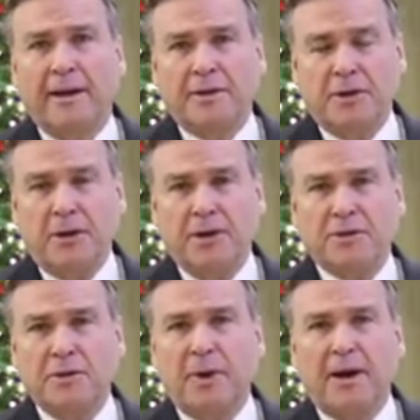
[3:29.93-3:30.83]

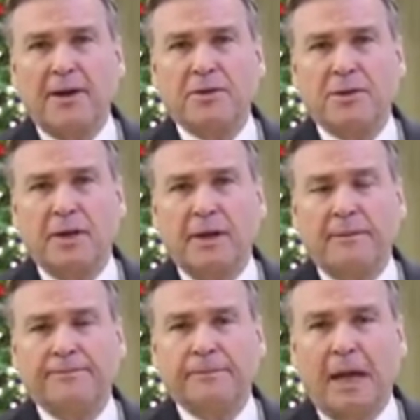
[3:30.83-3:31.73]
Nigeria's democracy,
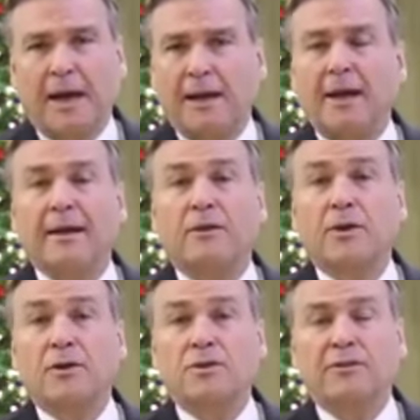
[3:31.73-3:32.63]
like
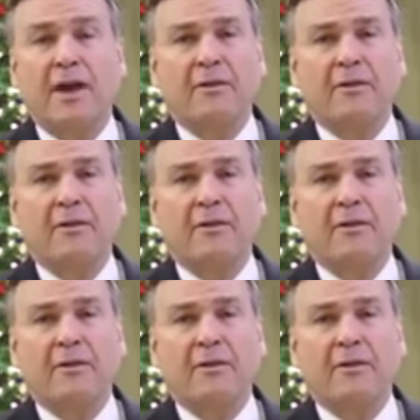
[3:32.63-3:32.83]
those of